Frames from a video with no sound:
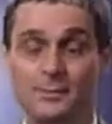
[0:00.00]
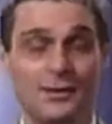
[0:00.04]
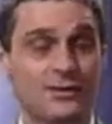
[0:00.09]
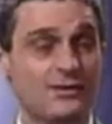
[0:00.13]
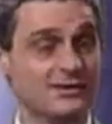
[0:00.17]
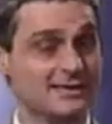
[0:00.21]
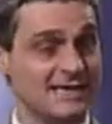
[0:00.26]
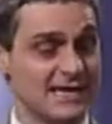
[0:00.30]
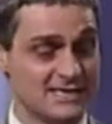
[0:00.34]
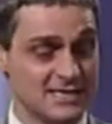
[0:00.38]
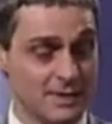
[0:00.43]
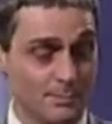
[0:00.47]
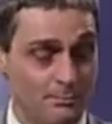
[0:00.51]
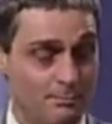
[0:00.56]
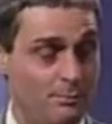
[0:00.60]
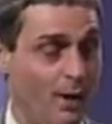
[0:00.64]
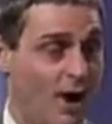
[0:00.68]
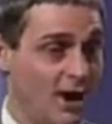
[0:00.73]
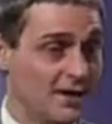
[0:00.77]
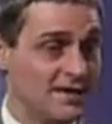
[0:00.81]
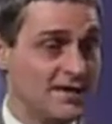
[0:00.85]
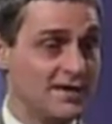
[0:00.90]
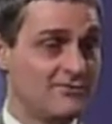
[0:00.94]
Because as the
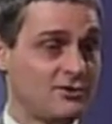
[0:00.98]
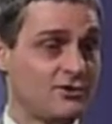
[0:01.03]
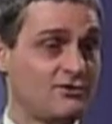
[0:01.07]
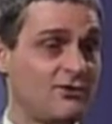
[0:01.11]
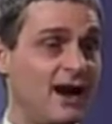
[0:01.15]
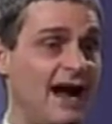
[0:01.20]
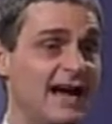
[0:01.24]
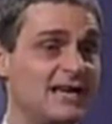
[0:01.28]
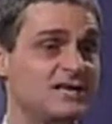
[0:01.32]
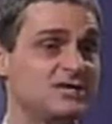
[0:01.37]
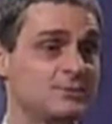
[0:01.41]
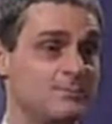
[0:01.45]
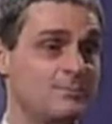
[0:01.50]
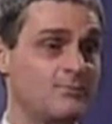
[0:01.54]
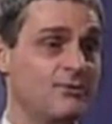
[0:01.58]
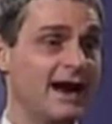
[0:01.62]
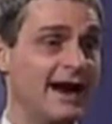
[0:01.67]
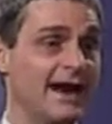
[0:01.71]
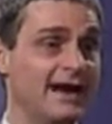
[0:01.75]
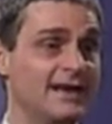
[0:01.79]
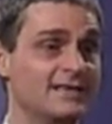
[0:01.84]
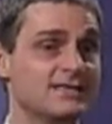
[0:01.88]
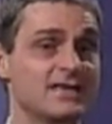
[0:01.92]
body of Christ
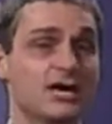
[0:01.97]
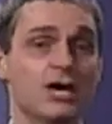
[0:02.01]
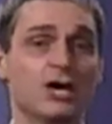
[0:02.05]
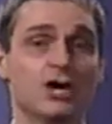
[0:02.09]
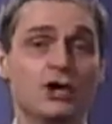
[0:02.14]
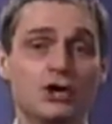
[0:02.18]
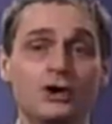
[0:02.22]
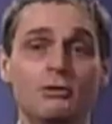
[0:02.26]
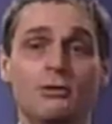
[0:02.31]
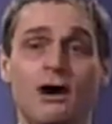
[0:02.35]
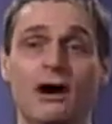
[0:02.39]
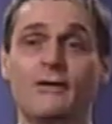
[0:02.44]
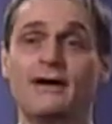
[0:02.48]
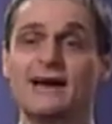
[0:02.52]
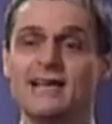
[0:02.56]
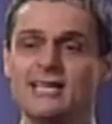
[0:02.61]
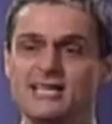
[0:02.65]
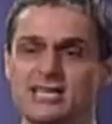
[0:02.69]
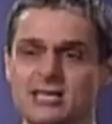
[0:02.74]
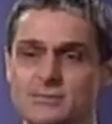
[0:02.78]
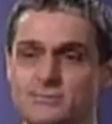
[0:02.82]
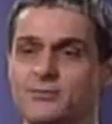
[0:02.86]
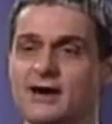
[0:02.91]
prays, you are
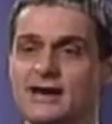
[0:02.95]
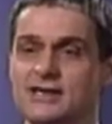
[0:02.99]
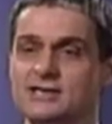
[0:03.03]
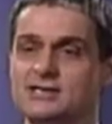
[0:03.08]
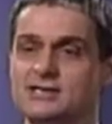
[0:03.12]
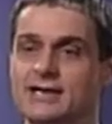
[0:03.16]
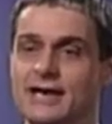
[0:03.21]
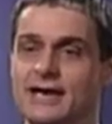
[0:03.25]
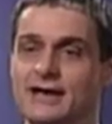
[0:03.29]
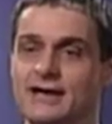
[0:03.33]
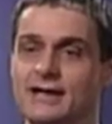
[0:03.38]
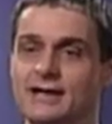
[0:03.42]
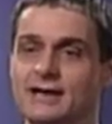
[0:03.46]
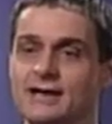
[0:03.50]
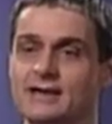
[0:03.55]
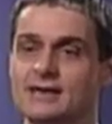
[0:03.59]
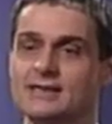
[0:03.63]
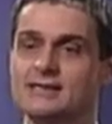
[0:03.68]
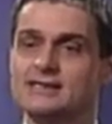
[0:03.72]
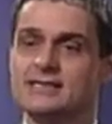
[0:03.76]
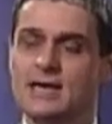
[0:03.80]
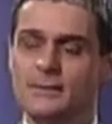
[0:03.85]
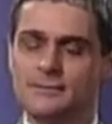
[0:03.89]
expressing
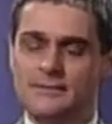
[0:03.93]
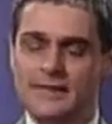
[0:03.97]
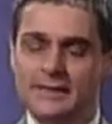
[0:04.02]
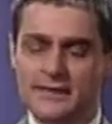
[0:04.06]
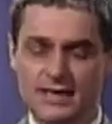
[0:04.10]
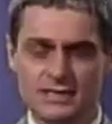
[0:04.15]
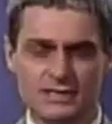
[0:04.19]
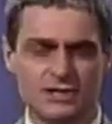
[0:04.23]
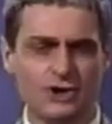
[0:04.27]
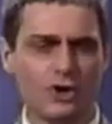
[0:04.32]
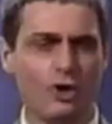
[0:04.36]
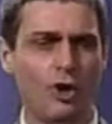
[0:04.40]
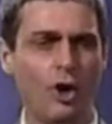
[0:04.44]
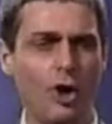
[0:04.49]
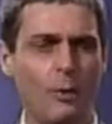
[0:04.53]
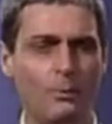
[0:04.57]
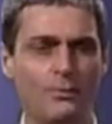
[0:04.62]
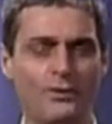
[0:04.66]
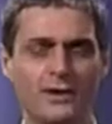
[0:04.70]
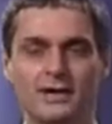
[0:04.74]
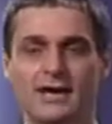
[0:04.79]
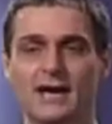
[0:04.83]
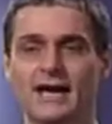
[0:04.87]
something that's
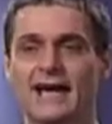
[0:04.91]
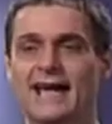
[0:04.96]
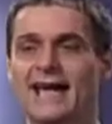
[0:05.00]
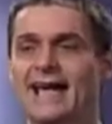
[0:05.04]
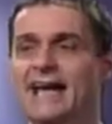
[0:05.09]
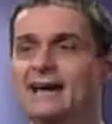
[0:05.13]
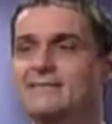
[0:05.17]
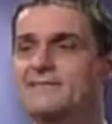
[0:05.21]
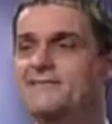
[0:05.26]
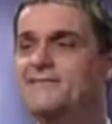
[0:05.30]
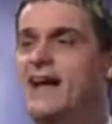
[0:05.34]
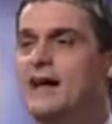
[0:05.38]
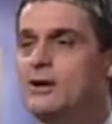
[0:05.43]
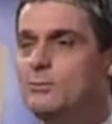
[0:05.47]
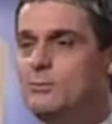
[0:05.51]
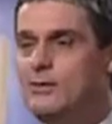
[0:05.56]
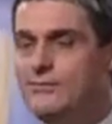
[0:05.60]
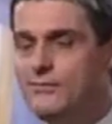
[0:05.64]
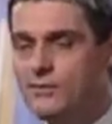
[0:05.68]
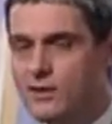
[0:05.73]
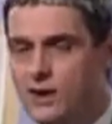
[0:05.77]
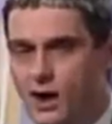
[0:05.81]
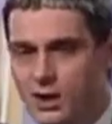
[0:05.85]
corporate. In
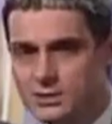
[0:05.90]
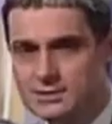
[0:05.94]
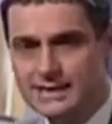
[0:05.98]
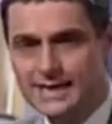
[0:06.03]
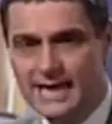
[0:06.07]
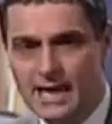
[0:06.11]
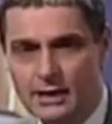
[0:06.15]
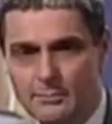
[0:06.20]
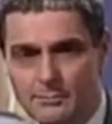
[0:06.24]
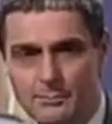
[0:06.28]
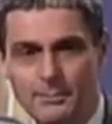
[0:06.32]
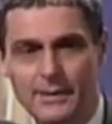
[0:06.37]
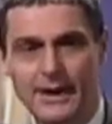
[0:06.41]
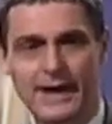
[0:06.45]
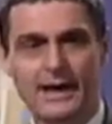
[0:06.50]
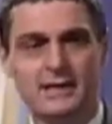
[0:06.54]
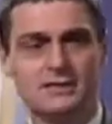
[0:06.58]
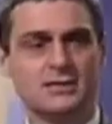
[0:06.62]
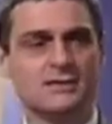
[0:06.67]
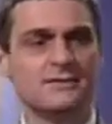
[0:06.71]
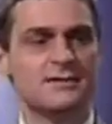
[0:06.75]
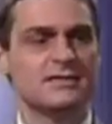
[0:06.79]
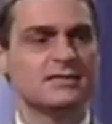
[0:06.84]
fact, we've got to get
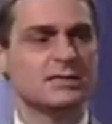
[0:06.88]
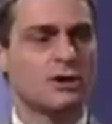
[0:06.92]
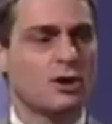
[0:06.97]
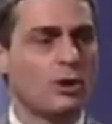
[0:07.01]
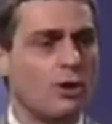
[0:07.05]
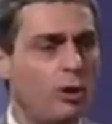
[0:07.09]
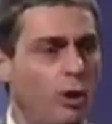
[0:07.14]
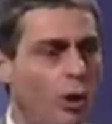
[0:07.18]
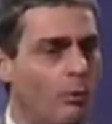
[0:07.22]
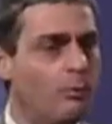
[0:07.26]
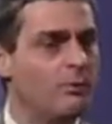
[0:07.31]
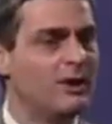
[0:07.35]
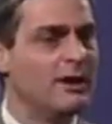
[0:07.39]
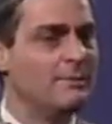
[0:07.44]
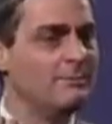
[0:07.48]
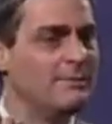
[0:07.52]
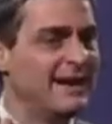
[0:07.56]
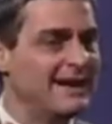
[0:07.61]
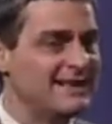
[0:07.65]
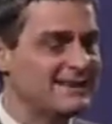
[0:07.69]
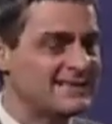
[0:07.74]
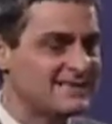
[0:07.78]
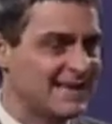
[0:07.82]
back to this
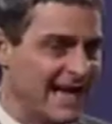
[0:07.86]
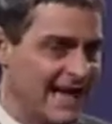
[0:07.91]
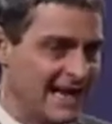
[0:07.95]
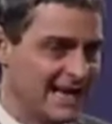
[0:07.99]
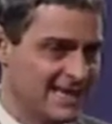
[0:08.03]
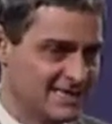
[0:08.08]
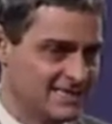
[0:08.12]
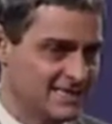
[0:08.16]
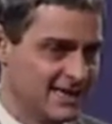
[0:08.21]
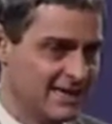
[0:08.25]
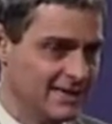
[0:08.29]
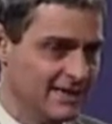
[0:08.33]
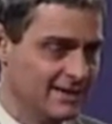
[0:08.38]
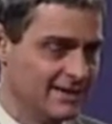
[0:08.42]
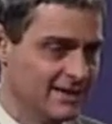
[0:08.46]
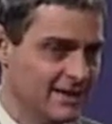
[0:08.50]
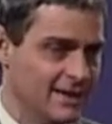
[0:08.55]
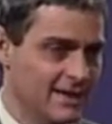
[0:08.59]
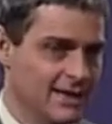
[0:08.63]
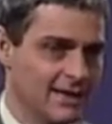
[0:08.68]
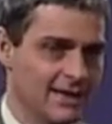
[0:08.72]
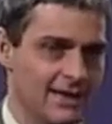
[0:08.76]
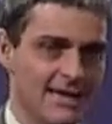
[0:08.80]
corporate mentality.
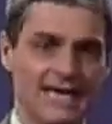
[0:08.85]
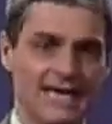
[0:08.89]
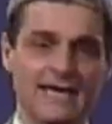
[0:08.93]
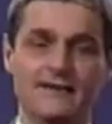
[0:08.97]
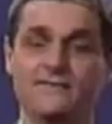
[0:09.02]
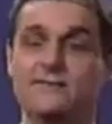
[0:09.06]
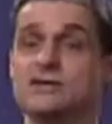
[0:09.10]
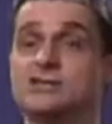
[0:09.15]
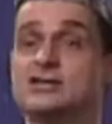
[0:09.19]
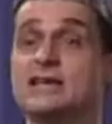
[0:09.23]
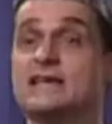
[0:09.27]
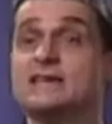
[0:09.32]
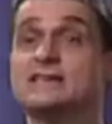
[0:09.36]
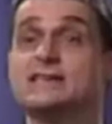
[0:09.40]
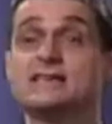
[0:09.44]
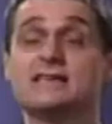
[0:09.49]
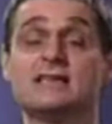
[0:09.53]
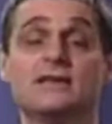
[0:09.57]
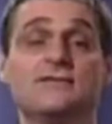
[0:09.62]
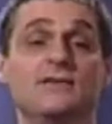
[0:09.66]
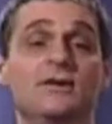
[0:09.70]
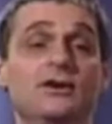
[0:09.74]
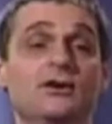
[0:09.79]
Even
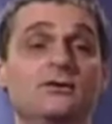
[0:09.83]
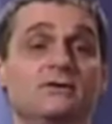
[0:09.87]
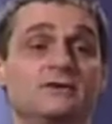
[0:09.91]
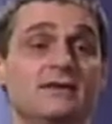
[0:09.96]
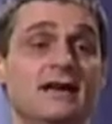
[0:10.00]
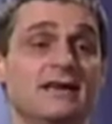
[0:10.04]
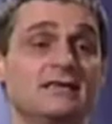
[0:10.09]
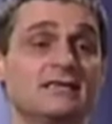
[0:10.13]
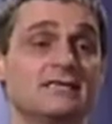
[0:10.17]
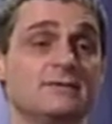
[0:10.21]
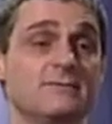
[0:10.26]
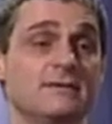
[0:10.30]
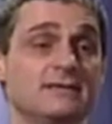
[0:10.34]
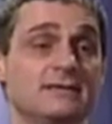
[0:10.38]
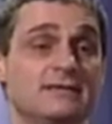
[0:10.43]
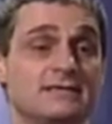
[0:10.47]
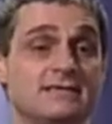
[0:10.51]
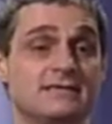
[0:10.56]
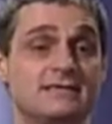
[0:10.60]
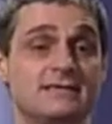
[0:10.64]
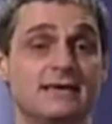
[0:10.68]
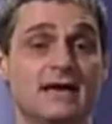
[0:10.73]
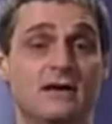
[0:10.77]
Jesus in the New
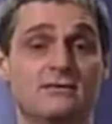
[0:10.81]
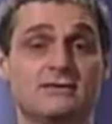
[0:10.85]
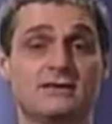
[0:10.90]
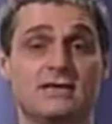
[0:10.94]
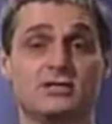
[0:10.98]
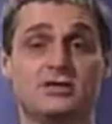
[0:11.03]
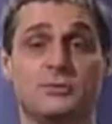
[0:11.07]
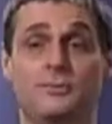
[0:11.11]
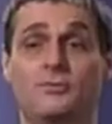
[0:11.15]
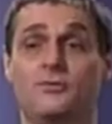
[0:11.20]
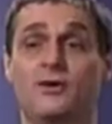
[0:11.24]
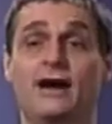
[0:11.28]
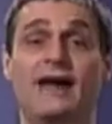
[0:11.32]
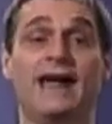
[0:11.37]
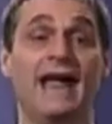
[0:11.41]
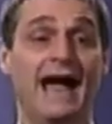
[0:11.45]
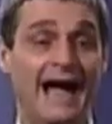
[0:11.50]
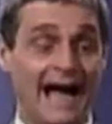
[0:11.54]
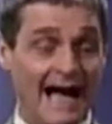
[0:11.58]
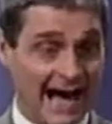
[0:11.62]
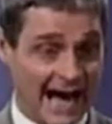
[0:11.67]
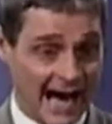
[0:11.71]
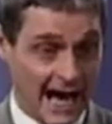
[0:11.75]
Testament just tells us to
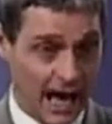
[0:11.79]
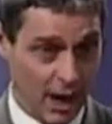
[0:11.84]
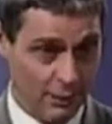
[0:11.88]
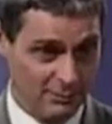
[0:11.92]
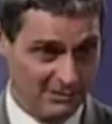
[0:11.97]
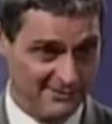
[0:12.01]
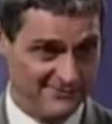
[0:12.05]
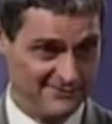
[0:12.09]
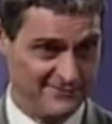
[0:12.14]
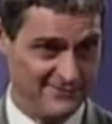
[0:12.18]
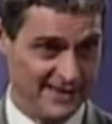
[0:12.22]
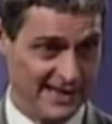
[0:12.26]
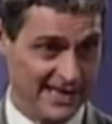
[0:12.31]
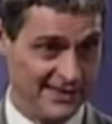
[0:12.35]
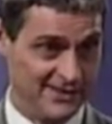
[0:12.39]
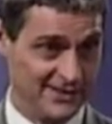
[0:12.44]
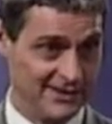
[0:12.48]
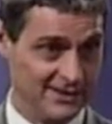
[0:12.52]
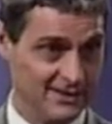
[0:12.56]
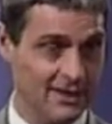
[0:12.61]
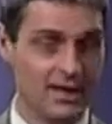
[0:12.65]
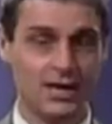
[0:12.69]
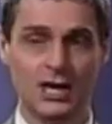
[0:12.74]
pray, Our
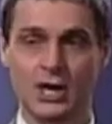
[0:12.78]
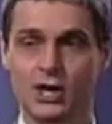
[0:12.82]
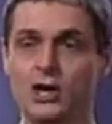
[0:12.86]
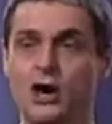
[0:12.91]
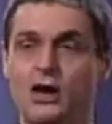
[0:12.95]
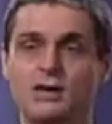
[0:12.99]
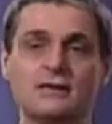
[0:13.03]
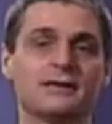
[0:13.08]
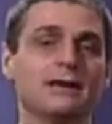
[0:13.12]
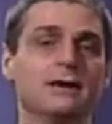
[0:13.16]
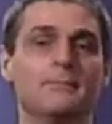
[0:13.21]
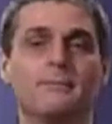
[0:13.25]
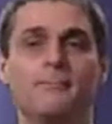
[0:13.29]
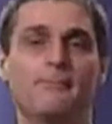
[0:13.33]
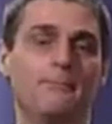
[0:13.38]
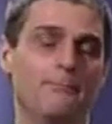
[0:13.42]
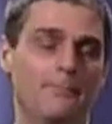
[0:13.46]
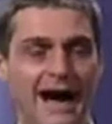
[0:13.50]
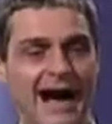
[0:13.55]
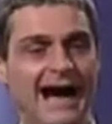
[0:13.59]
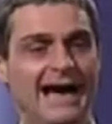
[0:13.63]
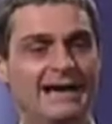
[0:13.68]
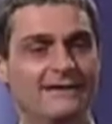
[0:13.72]
Father, not
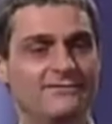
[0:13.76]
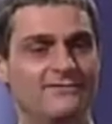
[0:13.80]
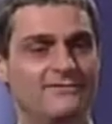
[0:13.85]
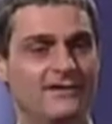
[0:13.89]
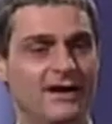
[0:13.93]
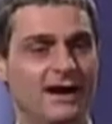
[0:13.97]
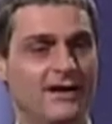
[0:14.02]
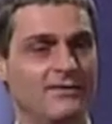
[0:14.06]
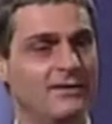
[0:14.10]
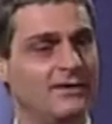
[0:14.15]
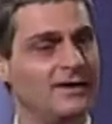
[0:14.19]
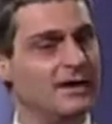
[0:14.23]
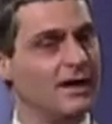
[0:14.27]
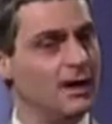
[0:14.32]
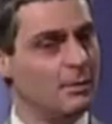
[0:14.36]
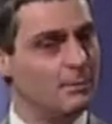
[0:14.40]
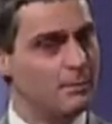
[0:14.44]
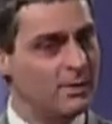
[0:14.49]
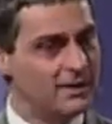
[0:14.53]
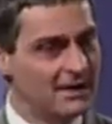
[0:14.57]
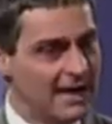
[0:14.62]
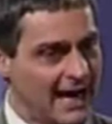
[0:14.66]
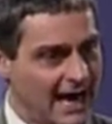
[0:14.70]
my Father,
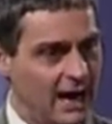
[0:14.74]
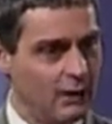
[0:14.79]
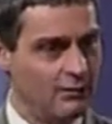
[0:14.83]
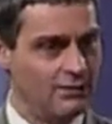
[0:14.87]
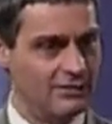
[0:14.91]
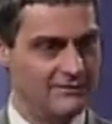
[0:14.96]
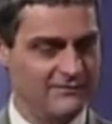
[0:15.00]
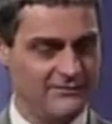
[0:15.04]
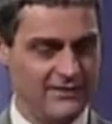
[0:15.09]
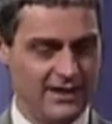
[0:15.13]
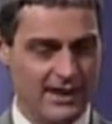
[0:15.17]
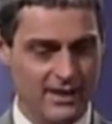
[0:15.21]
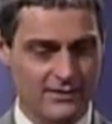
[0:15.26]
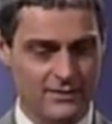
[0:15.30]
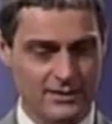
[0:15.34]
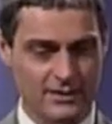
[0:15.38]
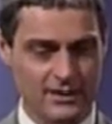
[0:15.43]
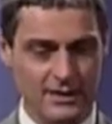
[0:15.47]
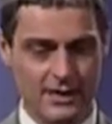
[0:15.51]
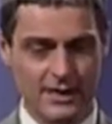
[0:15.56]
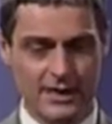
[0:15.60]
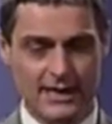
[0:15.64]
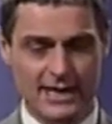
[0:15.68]
but our
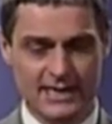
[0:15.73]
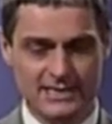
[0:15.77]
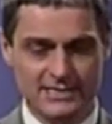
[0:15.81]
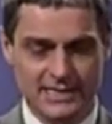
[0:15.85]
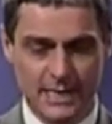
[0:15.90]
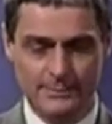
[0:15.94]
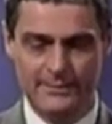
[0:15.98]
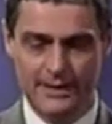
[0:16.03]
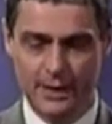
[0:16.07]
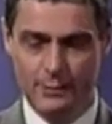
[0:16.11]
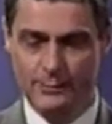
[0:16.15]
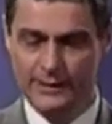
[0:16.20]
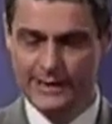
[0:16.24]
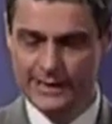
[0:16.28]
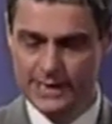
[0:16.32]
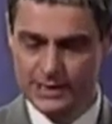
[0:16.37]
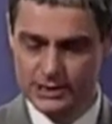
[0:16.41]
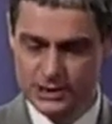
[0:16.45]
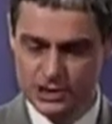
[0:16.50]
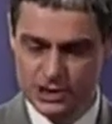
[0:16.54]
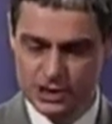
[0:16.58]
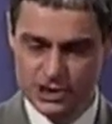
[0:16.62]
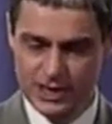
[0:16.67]
Father. It's something we
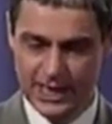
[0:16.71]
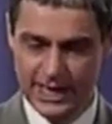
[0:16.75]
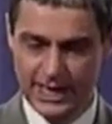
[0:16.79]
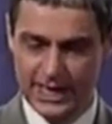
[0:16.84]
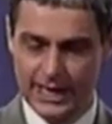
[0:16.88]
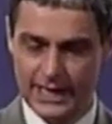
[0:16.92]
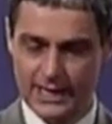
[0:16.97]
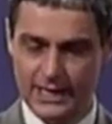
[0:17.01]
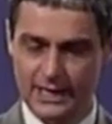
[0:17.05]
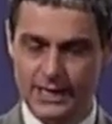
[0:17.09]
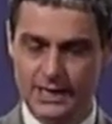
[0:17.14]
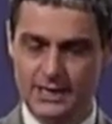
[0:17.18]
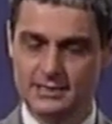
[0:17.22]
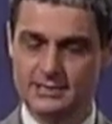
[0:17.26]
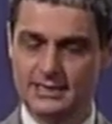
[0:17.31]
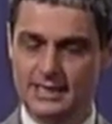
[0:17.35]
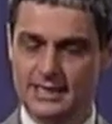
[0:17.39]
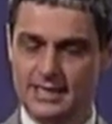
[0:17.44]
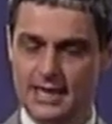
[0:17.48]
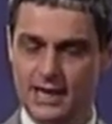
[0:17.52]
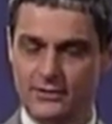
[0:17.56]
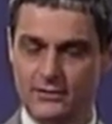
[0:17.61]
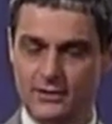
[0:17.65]
can share
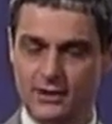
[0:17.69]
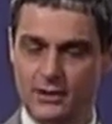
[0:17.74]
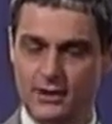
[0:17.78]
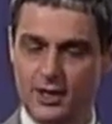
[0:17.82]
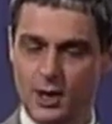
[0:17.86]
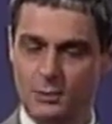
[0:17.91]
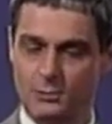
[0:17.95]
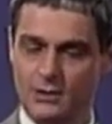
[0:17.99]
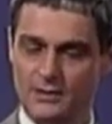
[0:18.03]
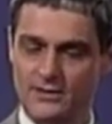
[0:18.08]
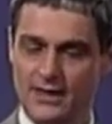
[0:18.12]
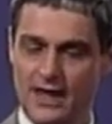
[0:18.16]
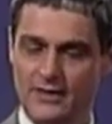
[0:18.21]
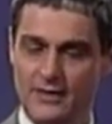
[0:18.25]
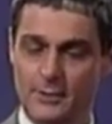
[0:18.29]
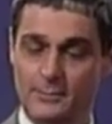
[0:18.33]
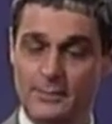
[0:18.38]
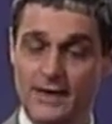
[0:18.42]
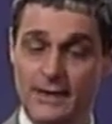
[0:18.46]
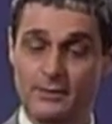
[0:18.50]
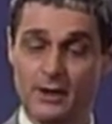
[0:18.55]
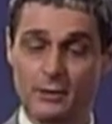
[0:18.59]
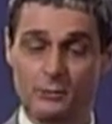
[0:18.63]
together with
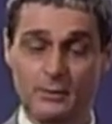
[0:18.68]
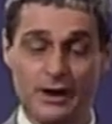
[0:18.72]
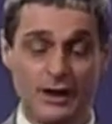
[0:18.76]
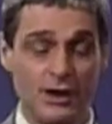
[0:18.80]
other people.